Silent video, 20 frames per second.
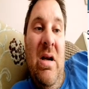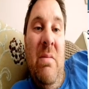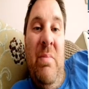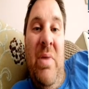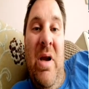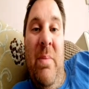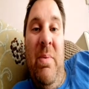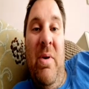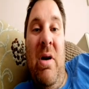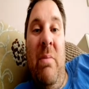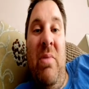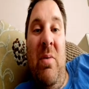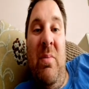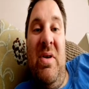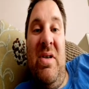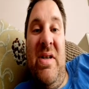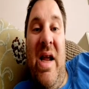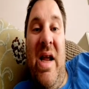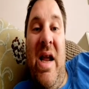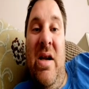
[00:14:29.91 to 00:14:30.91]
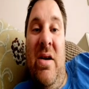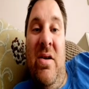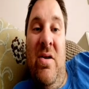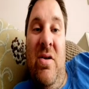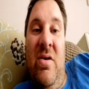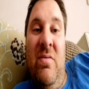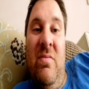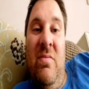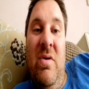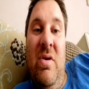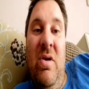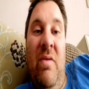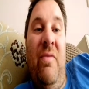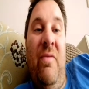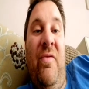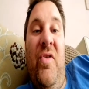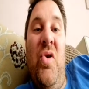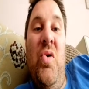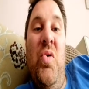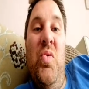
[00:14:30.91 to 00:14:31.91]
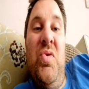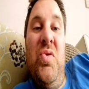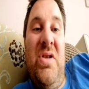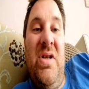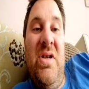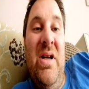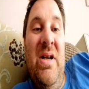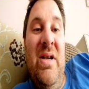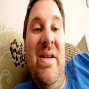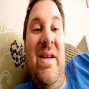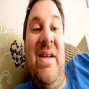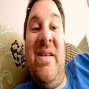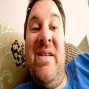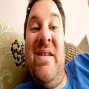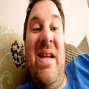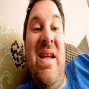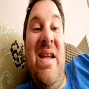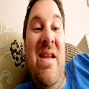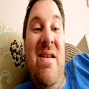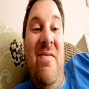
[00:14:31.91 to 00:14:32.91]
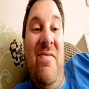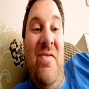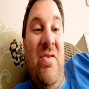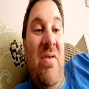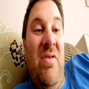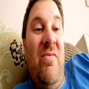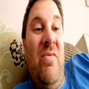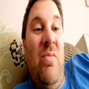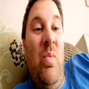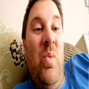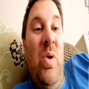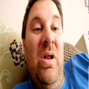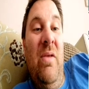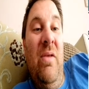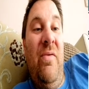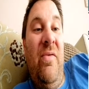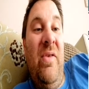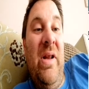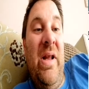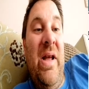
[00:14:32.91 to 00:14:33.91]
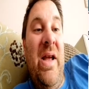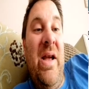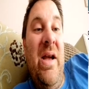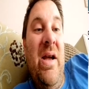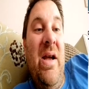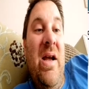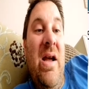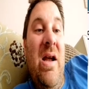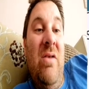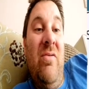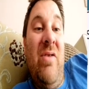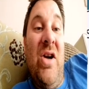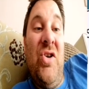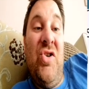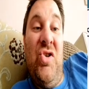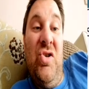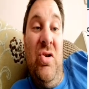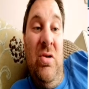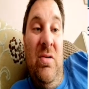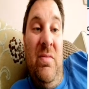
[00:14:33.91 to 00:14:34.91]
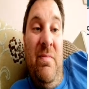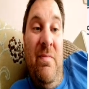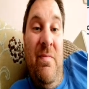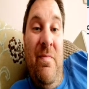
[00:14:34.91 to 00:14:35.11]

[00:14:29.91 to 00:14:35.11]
People can be mistaken, confused, deceived, or even willfully irrational.